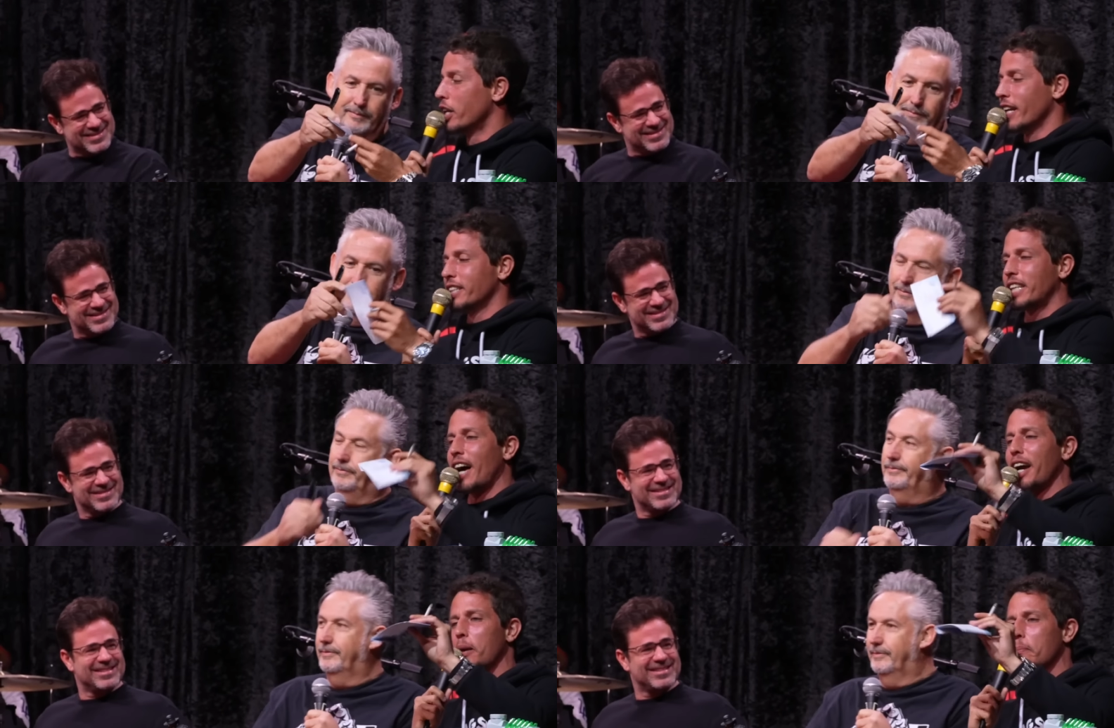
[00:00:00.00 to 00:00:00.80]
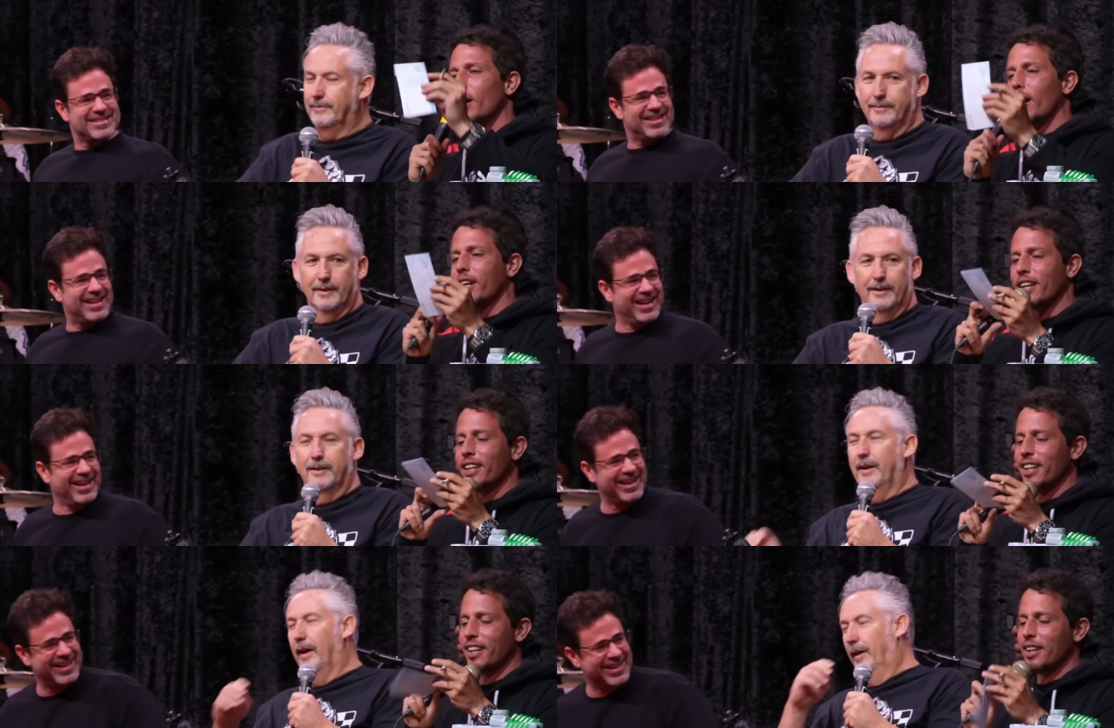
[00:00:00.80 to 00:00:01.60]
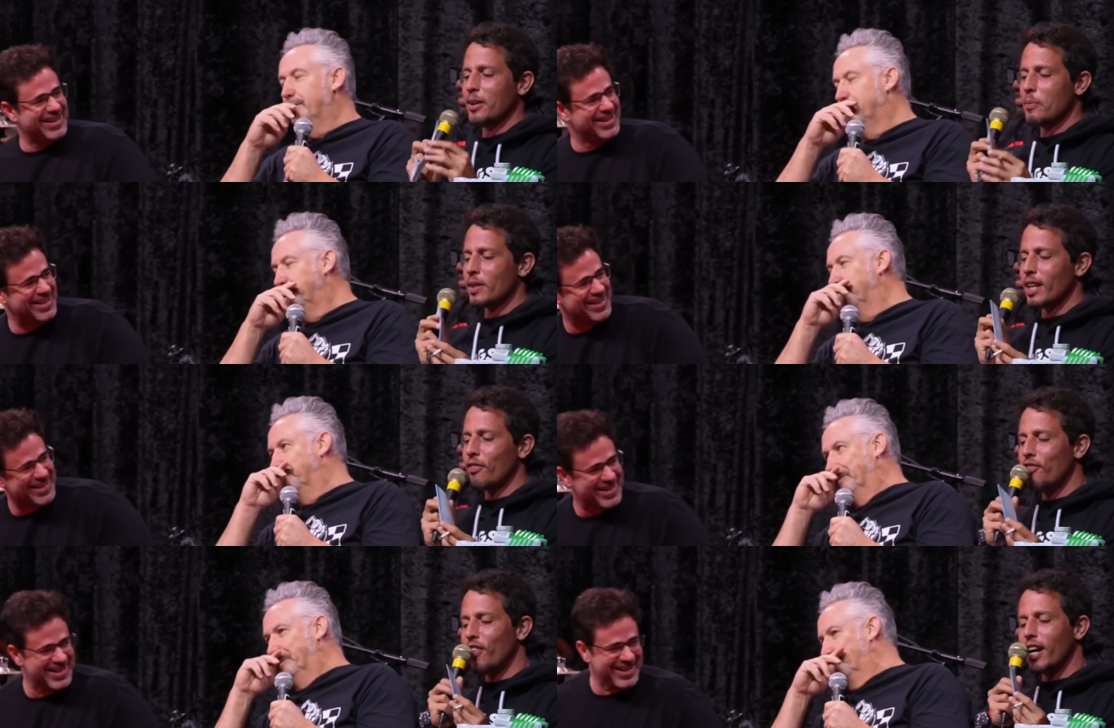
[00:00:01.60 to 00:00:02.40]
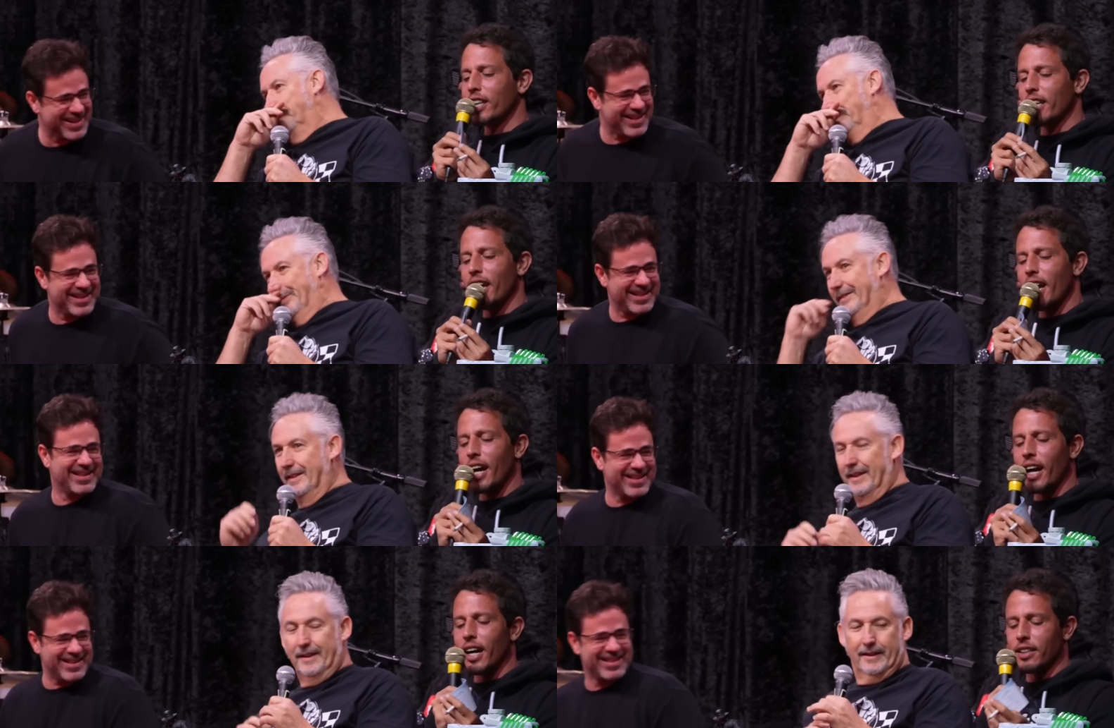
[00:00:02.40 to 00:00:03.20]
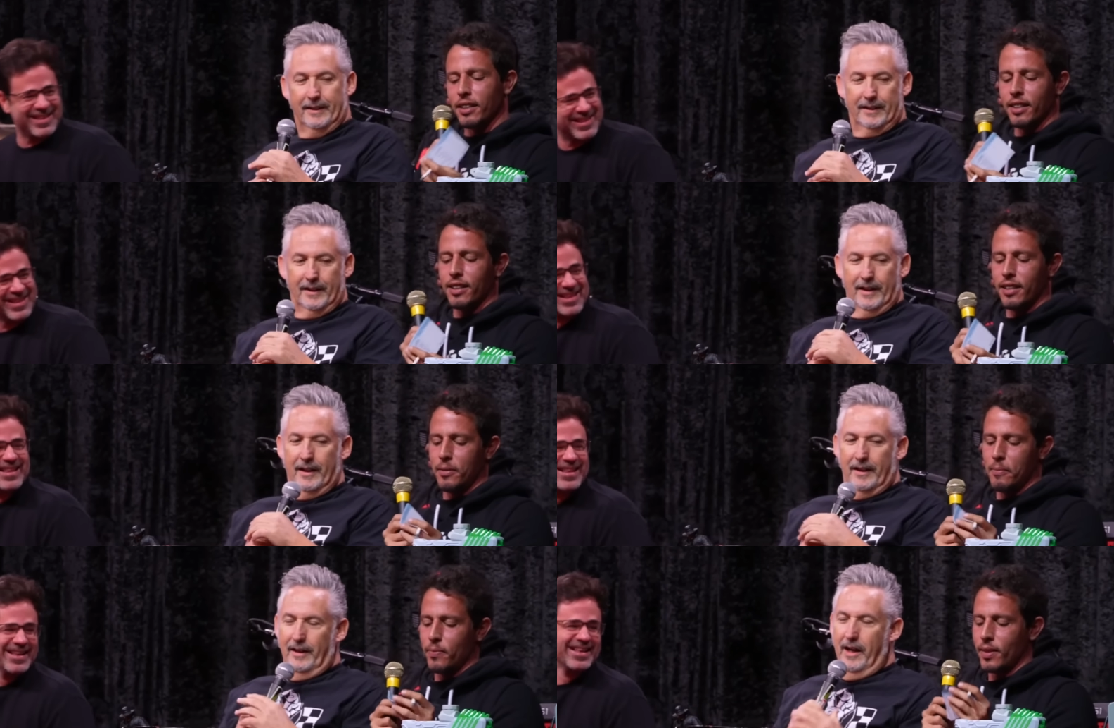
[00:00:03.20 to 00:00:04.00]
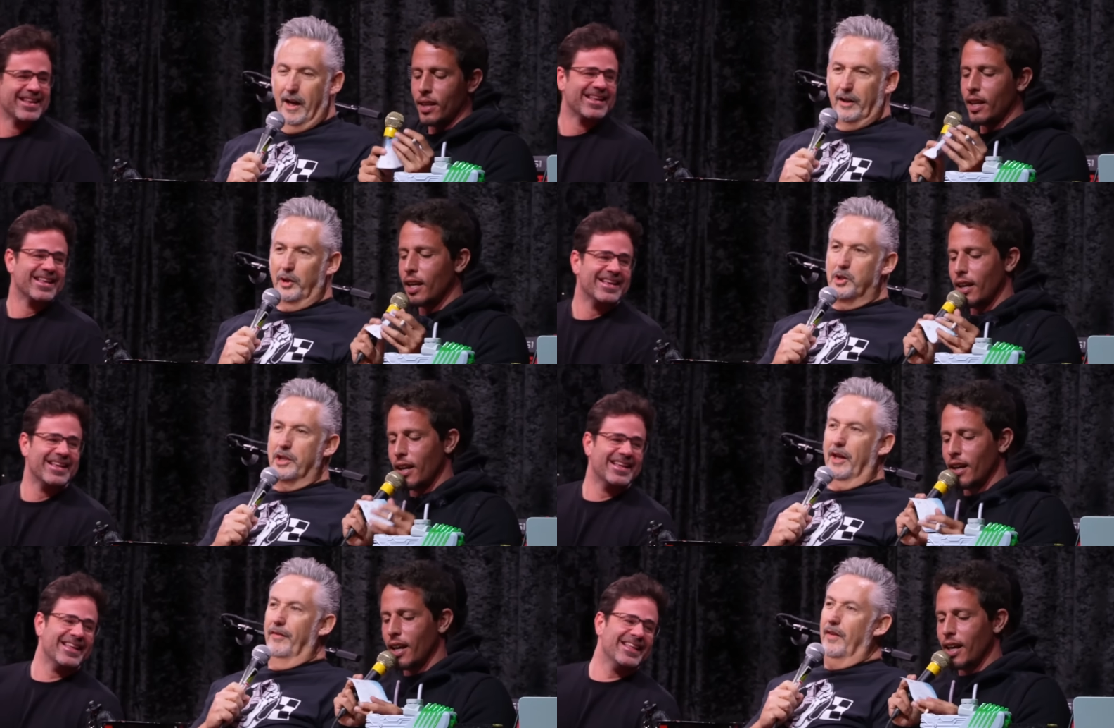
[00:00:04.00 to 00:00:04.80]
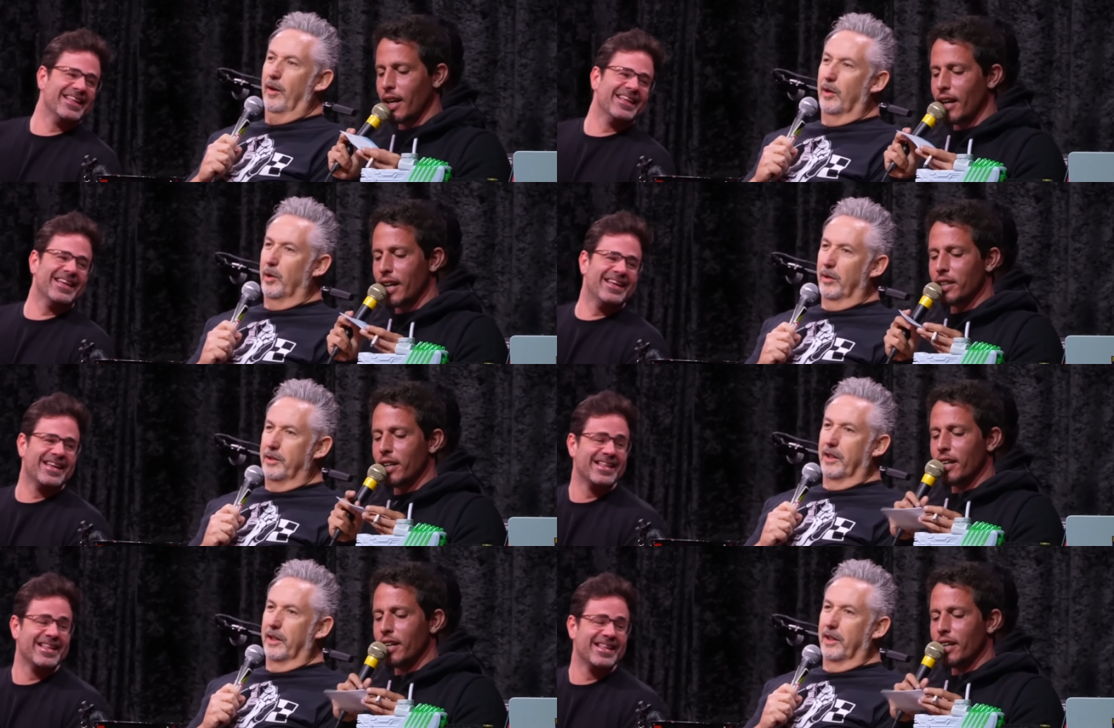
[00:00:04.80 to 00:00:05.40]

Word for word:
Speaker 1: the entire book. Fuck yeah.
Speaker 2: Knock yourself out. Go and, out to